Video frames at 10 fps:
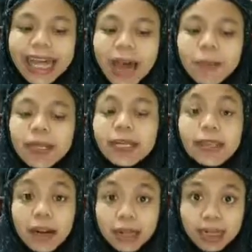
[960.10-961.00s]
happened
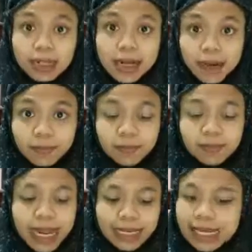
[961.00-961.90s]
in the kingdom
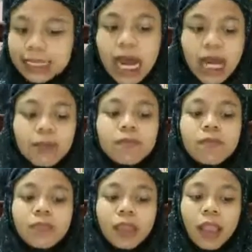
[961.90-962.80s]
at the time,
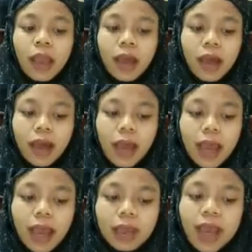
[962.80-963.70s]

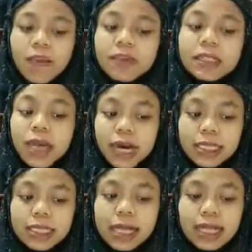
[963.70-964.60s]
and every
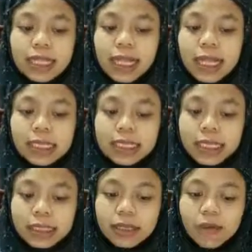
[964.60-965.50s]
notes got
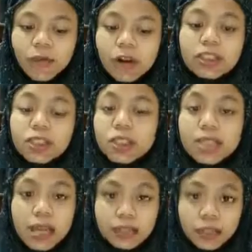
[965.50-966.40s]
collected for 2
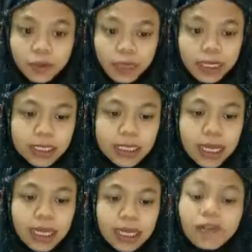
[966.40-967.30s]
centuries
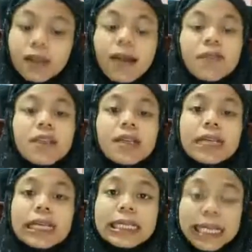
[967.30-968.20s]
even after
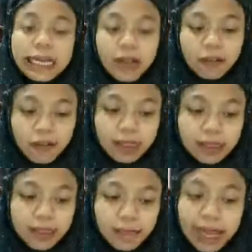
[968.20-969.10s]
King Alfred
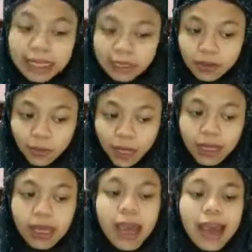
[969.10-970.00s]
passed
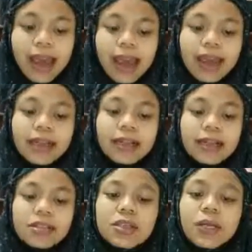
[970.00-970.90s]
away, and
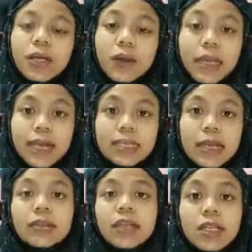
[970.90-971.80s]
also known as
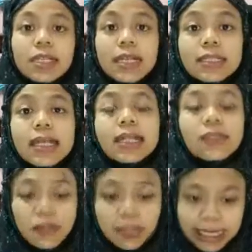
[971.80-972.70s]
Anglo Saxon
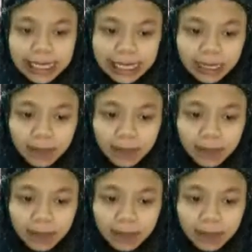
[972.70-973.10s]
Chronicle,